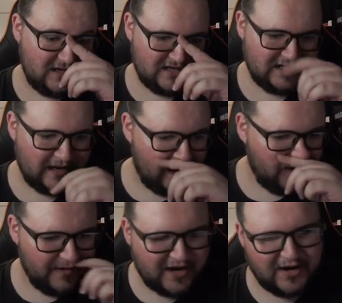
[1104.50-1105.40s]
Uh,
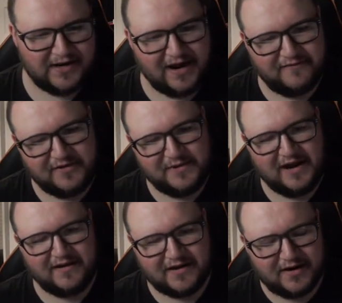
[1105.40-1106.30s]
oh, we got another. We
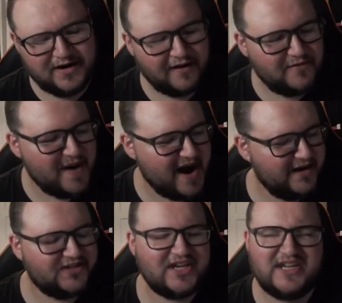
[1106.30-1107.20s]
know got another
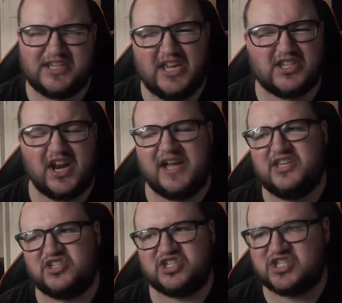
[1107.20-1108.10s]
man. That's he's he's, an,
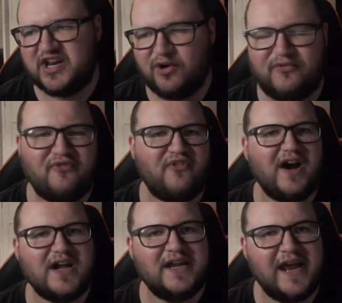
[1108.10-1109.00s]
he's just an old
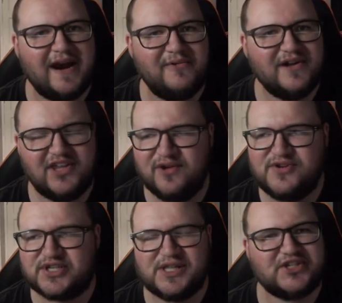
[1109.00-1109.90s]
fucker now,
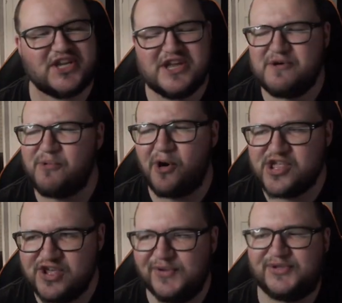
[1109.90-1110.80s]
useless.
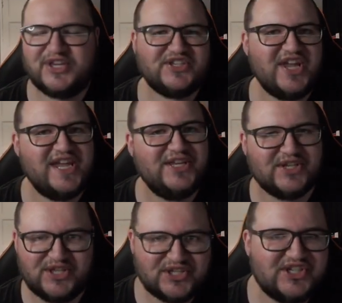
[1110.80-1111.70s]
What use is he
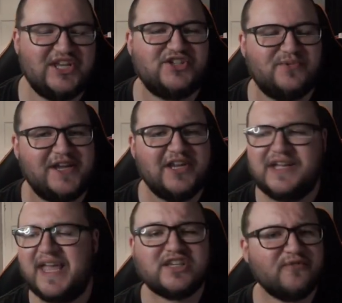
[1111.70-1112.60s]
to the situation?
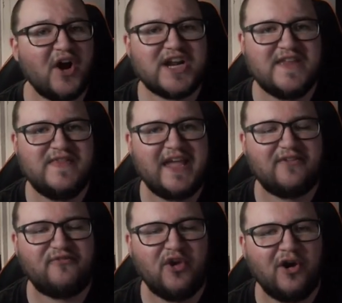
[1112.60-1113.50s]
It's fucking
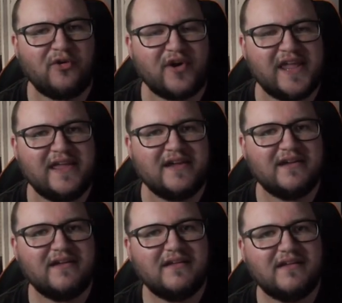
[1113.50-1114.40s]
Nick Fury.
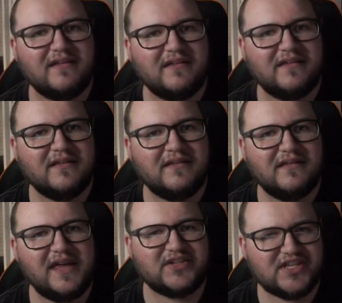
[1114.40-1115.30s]

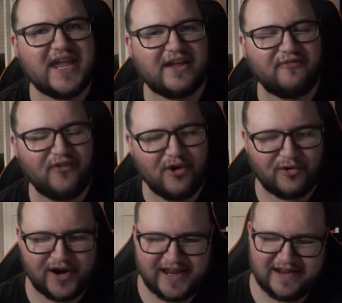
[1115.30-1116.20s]
It's Nick
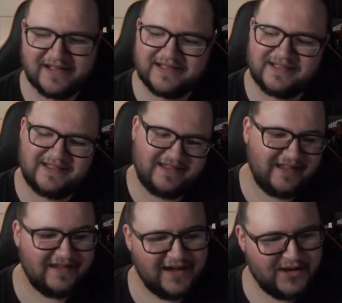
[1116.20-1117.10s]
Fury,
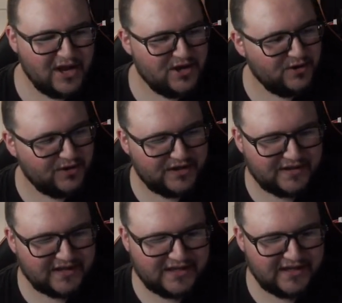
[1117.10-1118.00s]
and you're
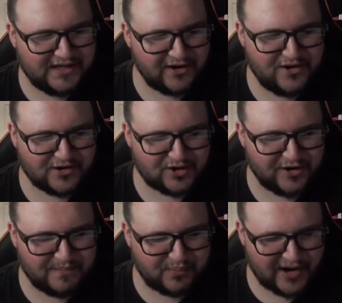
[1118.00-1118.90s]
you know you're
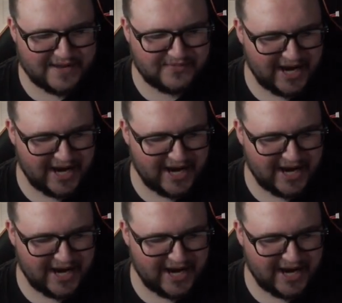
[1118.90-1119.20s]
trying to bring him